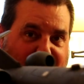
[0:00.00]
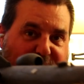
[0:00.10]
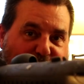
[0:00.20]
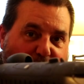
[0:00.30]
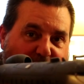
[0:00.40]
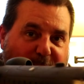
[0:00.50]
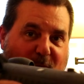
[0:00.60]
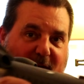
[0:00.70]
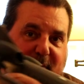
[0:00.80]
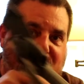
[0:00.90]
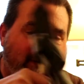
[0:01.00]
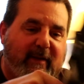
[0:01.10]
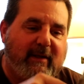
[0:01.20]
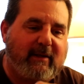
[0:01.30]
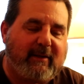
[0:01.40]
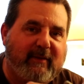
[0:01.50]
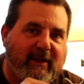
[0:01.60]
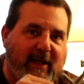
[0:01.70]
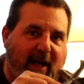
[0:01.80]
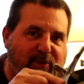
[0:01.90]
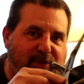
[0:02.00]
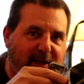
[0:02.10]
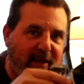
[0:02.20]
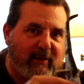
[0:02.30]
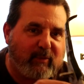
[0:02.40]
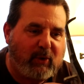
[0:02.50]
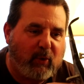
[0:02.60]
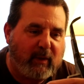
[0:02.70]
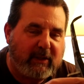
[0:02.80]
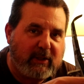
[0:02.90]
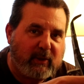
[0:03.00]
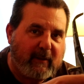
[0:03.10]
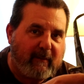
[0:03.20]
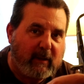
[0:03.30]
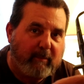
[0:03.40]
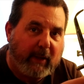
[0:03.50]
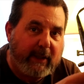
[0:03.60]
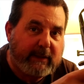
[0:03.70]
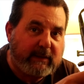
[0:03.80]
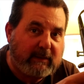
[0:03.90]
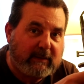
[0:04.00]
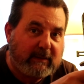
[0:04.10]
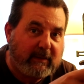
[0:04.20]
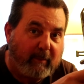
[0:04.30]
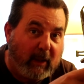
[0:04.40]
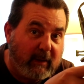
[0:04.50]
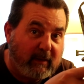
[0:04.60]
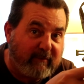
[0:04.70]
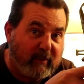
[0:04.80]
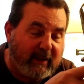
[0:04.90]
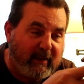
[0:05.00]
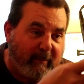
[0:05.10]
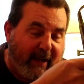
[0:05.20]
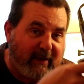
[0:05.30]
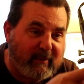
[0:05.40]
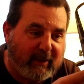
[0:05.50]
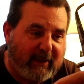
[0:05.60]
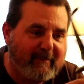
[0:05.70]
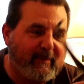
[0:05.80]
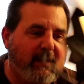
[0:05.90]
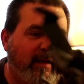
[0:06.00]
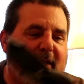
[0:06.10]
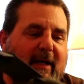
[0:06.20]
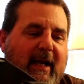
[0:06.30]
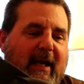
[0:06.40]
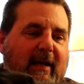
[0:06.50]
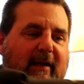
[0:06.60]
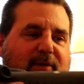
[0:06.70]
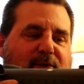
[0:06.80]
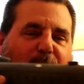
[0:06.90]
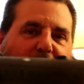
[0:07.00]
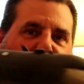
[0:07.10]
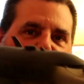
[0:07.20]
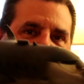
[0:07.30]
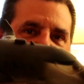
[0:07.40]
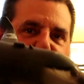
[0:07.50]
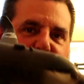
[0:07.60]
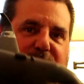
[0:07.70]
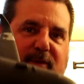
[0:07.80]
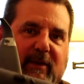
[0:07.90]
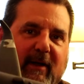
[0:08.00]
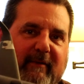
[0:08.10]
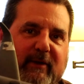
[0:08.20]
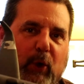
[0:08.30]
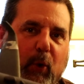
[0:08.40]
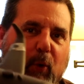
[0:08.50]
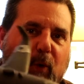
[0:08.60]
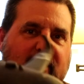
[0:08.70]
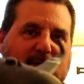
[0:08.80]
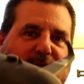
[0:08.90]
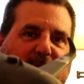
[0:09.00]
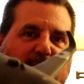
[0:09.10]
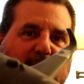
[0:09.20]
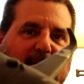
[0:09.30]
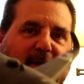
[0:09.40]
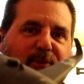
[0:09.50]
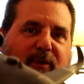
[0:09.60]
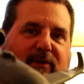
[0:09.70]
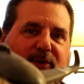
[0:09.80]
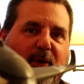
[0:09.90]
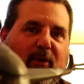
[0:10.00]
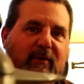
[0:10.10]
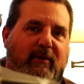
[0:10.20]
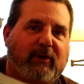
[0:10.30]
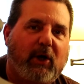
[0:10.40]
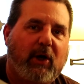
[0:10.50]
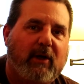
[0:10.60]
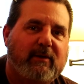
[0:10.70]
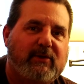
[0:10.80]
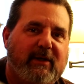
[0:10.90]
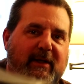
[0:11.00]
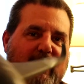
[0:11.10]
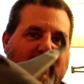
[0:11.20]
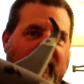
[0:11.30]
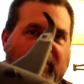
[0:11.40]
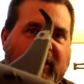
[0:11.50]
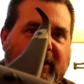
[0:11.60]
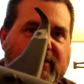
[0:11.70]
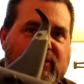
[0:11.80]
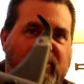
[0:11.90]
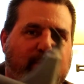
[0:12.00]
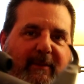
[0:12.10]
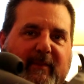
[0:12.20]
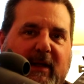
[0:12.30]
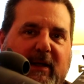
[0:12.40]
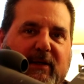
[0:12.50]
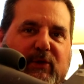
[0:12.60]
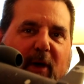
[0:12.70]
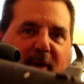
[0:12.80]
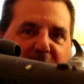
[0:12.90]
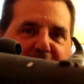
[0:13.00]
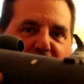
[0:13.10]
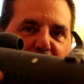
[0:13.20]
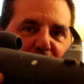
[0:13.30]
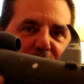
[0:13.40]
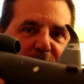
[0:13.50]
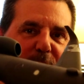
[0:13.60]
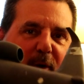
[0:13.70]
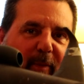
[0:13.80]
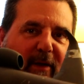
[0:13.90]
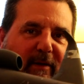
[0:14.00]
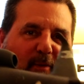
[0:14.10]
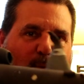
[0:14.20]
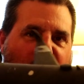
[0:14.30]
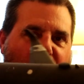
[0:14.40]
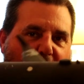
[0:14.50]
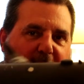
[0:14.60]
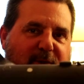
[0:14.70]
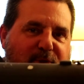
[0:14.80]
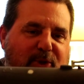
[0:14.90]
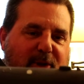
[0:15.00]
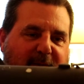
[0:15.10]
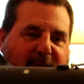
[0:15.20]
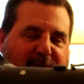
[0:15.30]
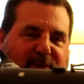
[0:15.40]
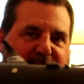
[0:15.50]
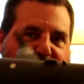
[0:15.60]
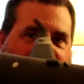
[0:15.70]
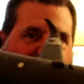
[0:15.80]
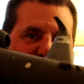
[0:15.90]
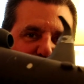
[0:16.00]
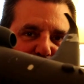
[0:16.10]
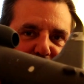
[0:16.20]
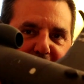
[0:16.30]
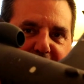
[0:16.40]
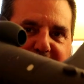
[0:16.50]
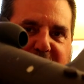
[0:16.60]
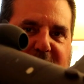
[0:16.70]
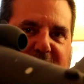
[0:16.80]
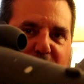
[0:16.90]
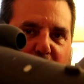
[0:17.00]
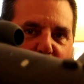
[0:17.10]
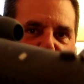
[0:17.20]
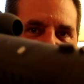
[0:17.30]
So I want to put the, the cache container will go in here in the butt, the butt of the plane, the back of the plane. And it's a little, kind of the toys, I think that's what it's called. They're the Cars, the Planes movie. So I want to know your opinion. What should this cache name be called?